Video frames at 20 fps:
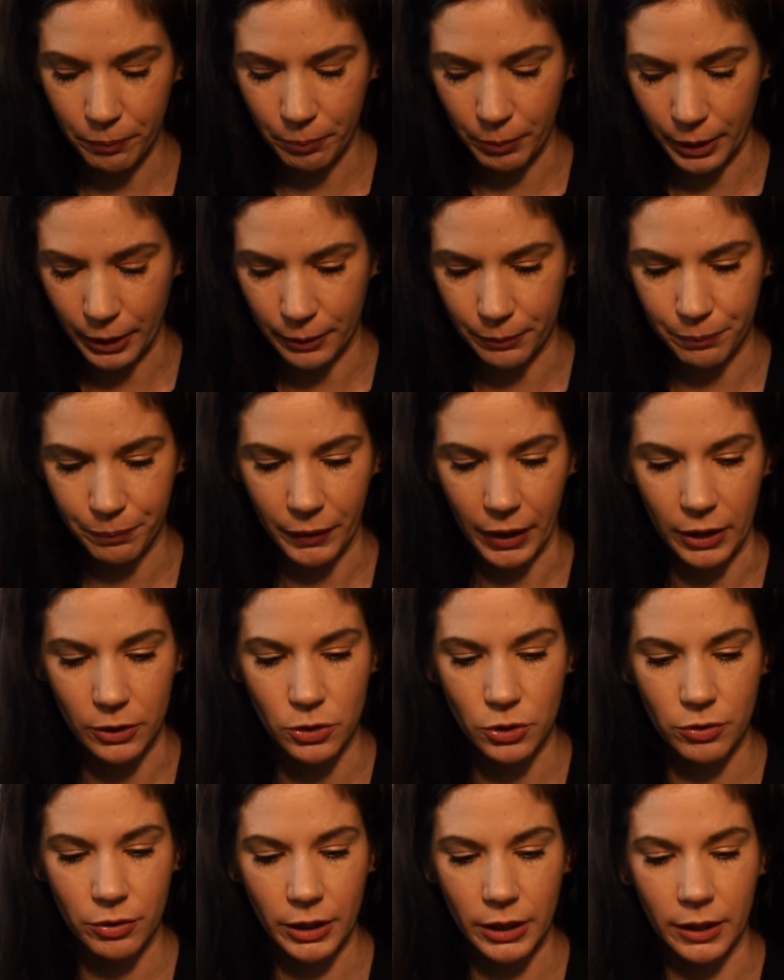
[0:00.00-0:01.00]
but I
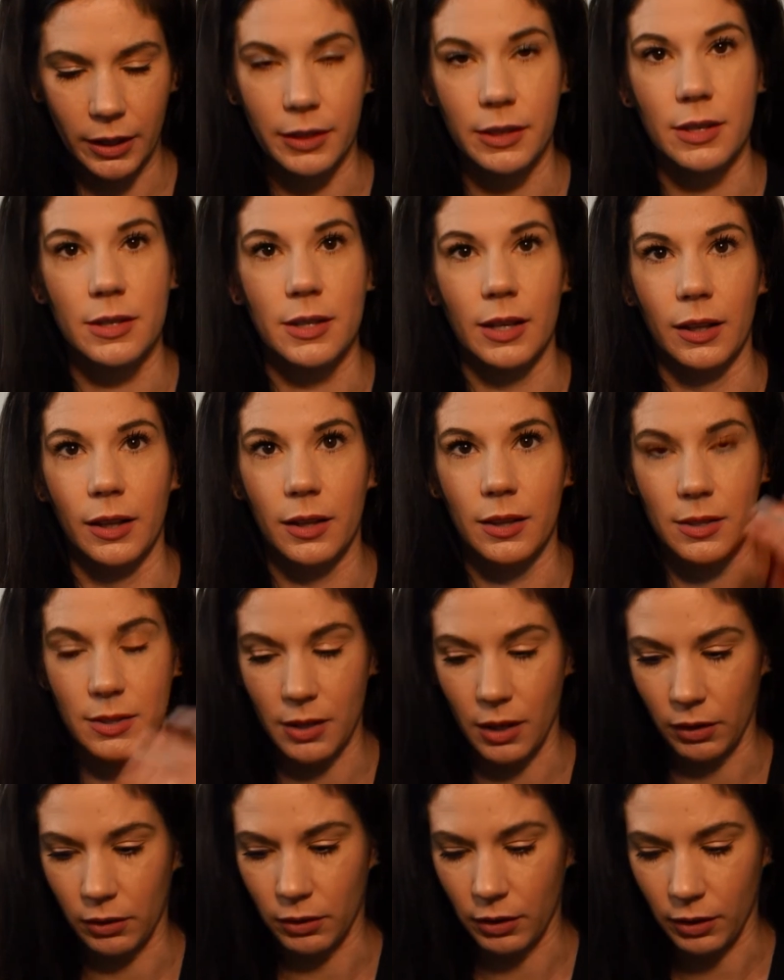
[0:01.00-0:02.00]
do really like this. I like this
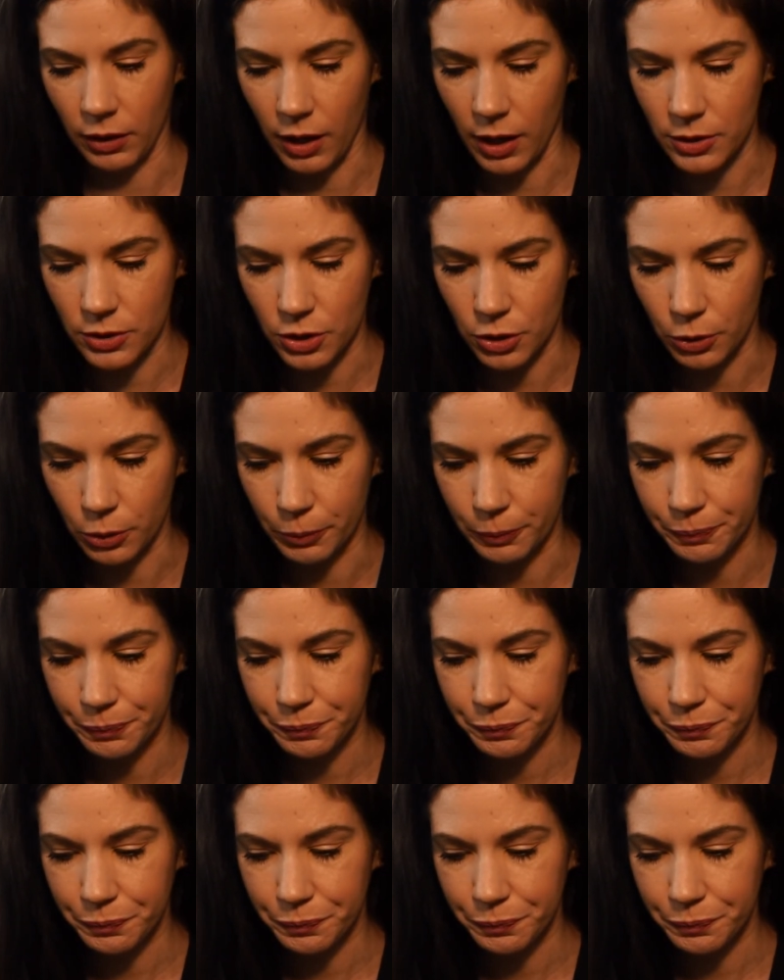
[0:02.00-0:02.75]
color a lot too.